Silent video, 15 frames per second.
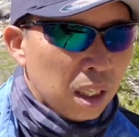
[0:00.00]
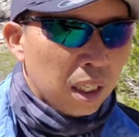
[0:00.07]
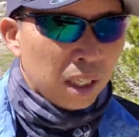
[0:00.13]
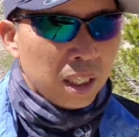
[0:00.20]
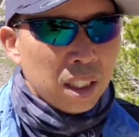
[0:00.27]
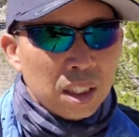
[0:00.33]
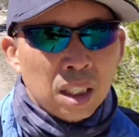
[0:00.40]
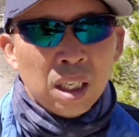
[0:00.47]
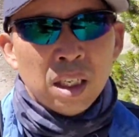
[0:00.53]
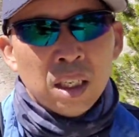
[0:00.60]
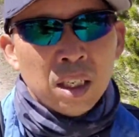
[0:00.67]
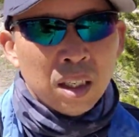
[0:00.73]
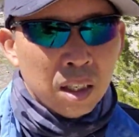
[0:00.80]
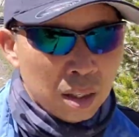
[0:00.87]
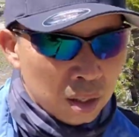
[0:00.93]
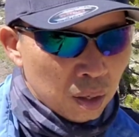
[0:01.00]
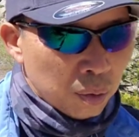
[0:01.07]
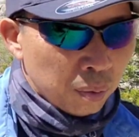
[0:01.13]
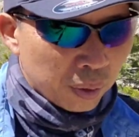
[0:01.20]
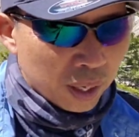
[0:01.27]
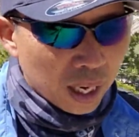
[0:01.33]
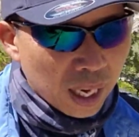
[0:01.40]
is,
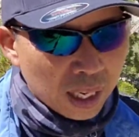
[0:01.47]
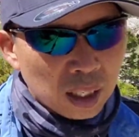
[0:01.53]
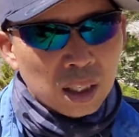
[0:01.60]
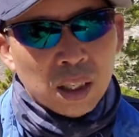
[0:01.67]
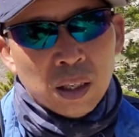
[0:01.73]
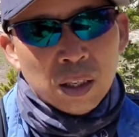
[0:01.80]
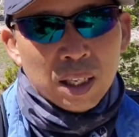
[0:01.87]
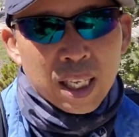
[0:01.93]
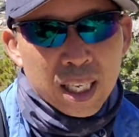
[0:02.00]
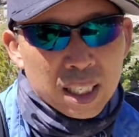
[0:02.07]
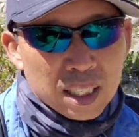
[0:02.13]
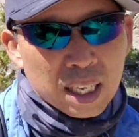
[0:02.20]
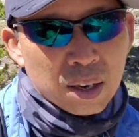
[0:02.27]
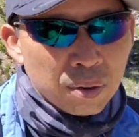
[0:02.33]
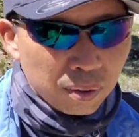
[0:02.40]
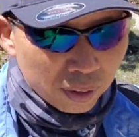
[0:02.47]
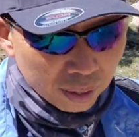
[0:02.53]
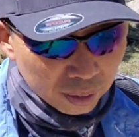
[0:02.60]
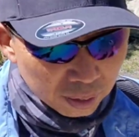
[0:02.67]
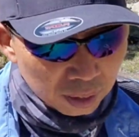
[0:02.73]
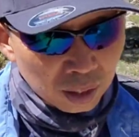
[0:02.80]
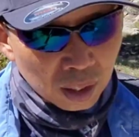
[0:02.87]
we're at the lake down
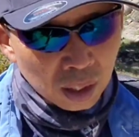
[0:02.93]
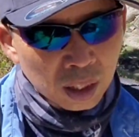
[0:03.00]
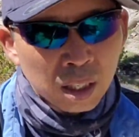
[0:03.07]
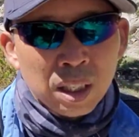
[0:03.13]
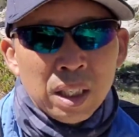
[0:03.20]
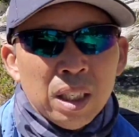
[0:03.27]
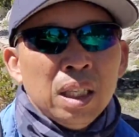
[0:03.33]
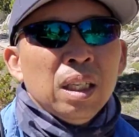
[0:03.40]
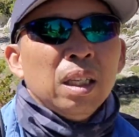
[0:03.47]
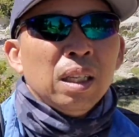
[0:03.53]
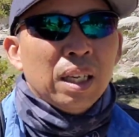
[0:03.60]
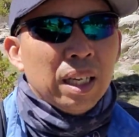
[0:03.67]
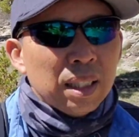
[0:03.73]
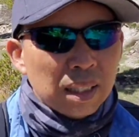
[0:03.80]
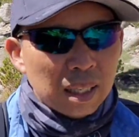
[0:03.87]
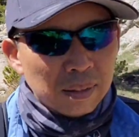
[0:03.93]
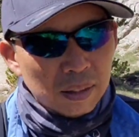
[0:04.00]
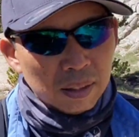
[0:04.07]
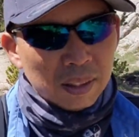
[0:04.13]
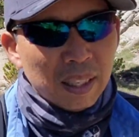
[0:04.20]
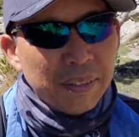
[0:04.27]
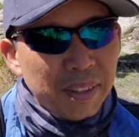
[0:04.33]
there,
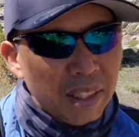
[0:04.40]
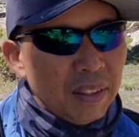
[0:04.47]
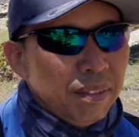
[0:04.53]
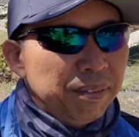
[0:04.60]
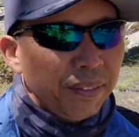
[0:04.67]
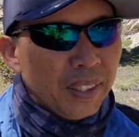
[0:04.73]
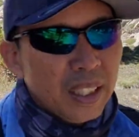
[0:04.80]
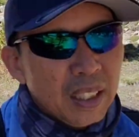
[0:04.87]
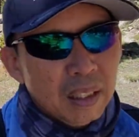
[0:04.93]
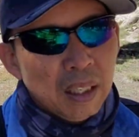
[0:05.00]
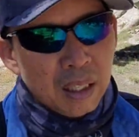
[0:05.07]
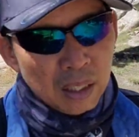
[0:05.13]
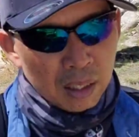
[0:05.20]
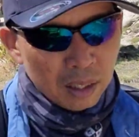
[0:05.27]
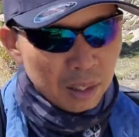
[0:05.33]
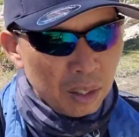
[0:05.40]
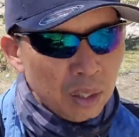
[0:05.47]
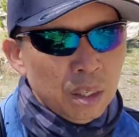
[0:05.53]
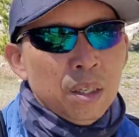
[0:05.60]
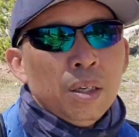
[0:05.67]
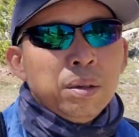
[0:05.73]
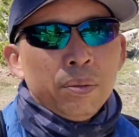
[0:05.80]
9,700 feet,
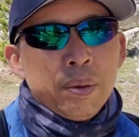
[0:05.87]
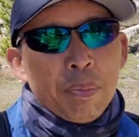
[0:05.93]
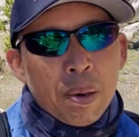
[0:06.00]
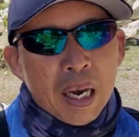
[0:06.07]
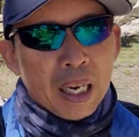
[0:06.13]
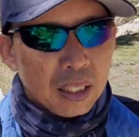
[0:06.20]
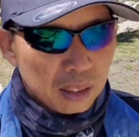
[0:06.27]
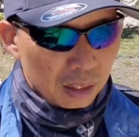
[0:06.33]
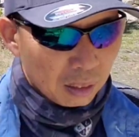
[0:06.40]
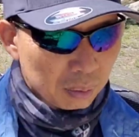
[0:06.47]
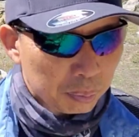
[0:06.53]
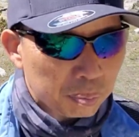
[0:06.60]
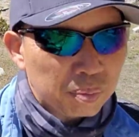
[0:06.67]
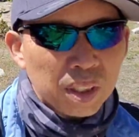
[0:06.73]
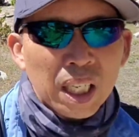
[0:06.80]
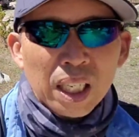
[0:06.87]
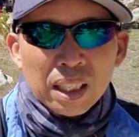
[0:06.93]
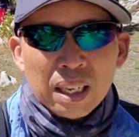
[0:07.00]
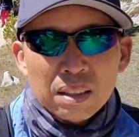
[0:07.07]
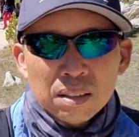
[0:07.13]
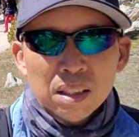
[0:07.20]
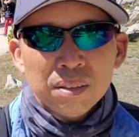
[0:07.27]
we passed
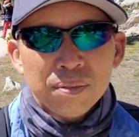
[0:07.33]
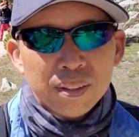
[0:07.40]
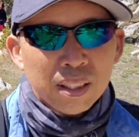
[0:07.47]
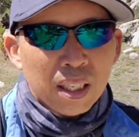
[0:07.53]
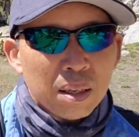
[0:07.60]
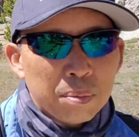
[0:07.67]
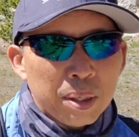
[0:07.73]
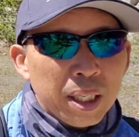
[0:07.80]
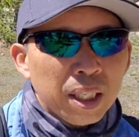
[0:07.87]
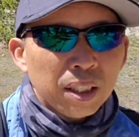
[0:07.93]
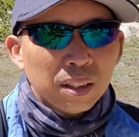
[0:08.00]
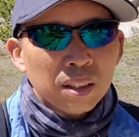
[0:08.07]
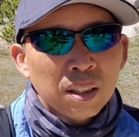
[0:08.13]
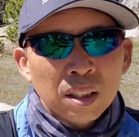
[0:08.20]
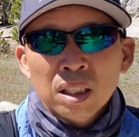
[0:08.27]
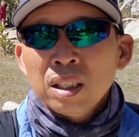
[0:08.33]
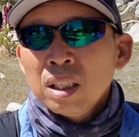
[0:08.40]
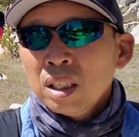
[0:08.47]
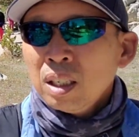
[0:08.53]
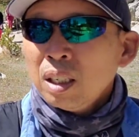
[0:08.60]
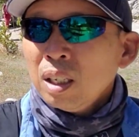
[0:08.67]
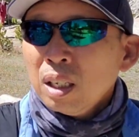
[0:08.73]
10,000 feet up here
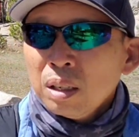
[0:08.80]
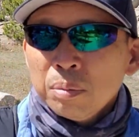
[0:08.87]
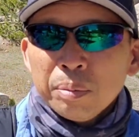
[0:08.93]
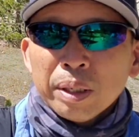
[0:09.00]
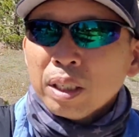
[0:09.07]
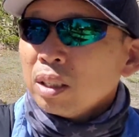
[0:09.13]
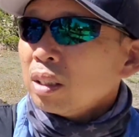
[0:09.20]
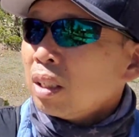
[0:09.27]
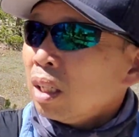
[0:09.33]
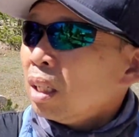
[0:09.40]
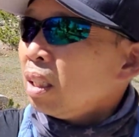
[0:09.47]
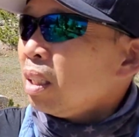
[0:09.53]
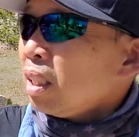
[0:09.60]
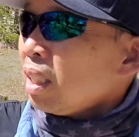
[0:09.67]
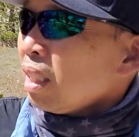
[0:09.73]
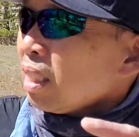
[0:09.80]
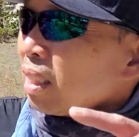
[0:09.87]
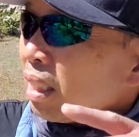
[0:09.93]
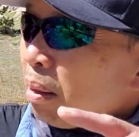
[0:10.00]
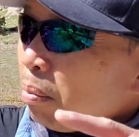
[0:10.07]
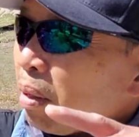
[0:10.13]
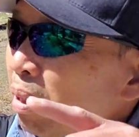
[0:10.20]
because
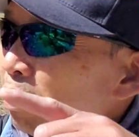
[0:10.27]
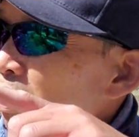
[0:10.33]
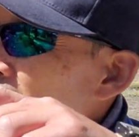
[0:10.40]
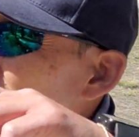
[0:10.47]
somebody was